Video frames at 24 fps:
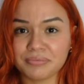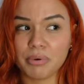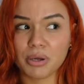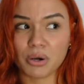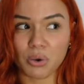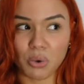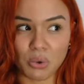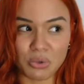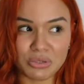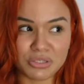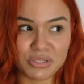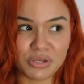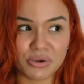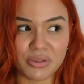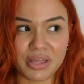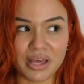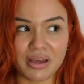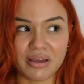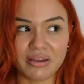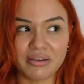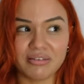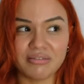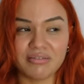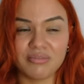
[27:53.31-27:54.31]
but also
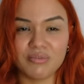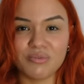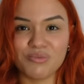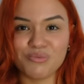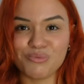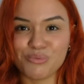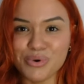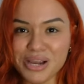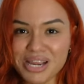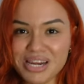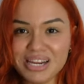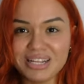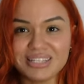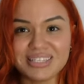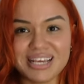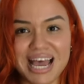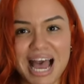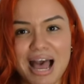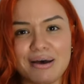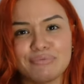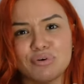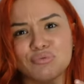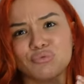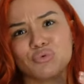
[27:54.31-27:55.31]
that we need to
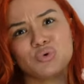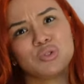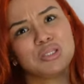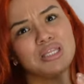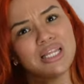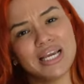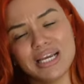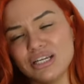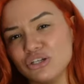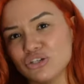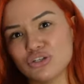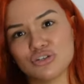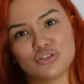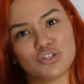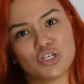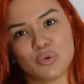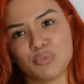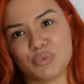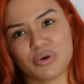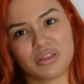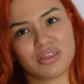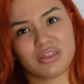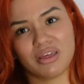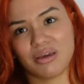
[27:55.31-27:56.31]
have a
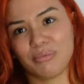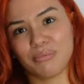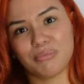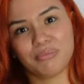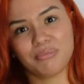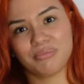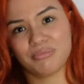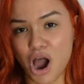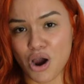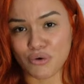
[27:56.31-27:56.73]
relationship with him.